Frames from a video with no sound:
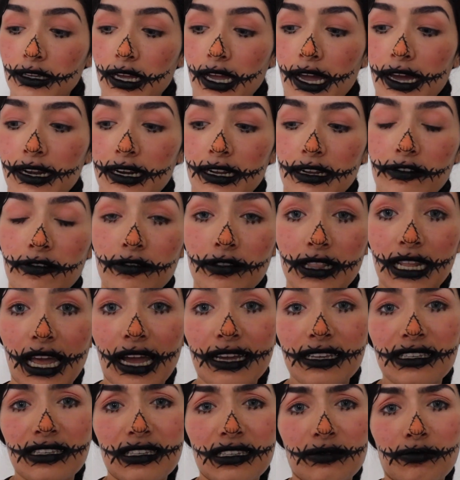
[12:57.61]
And then
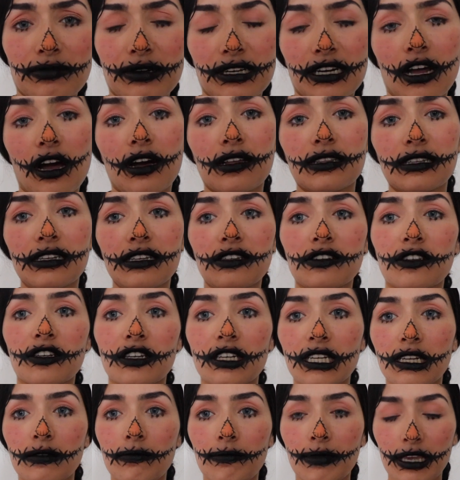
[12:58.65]
last but not least, you're
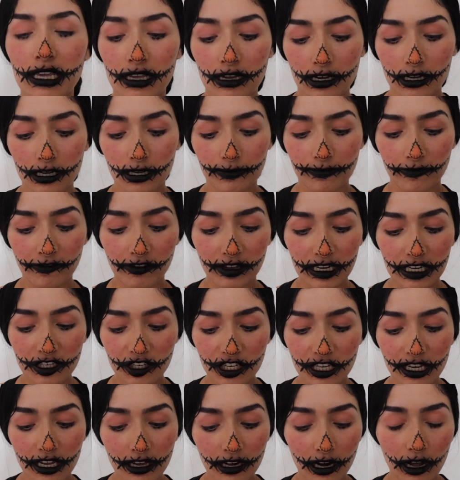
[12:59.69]
going to be
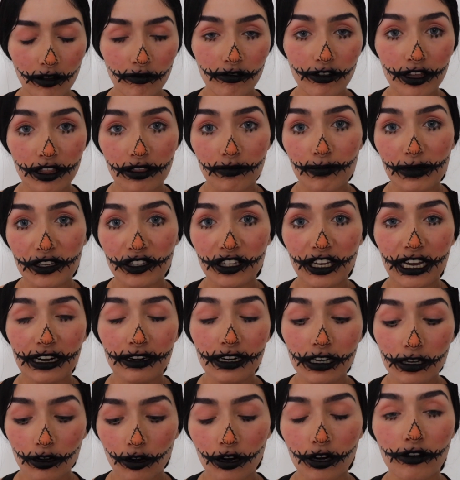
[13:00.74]
finishing it off with
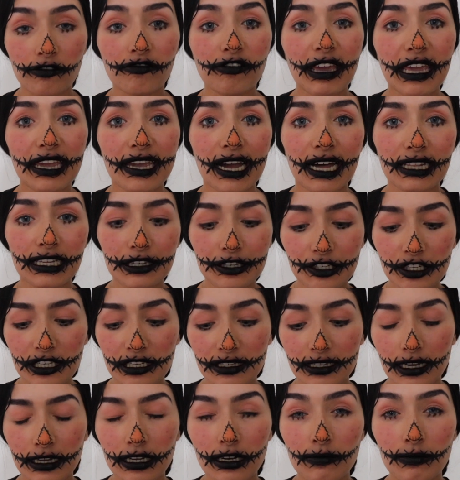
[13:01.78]
mascara or fake
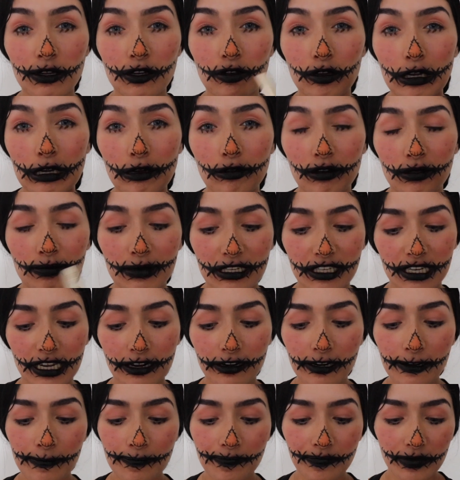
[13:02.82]
eyelashes. I'm going to be doing it with
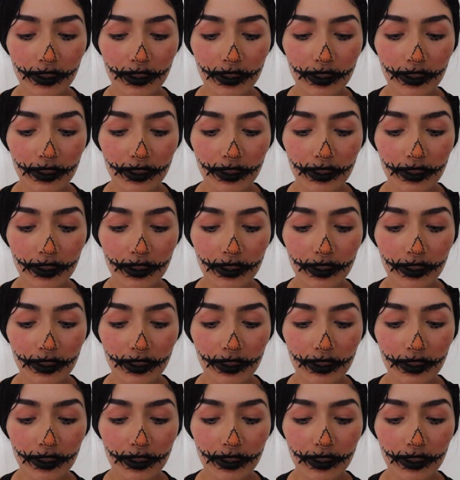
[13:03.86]
mascara.